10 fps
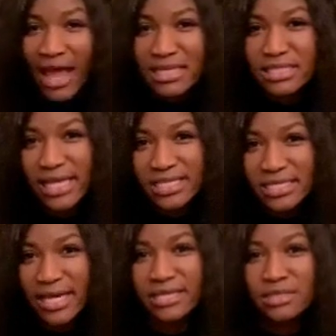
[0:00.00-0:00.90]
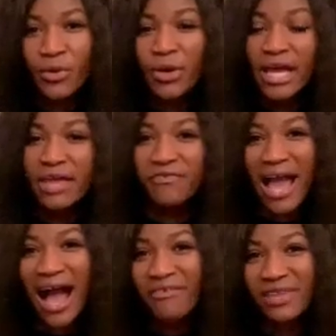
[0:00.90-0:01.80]
centers. So if
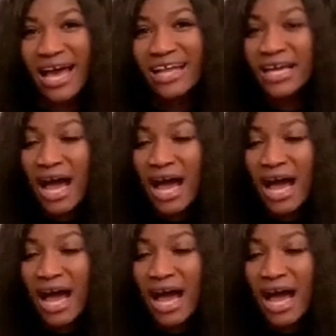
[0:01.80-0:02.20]
you have that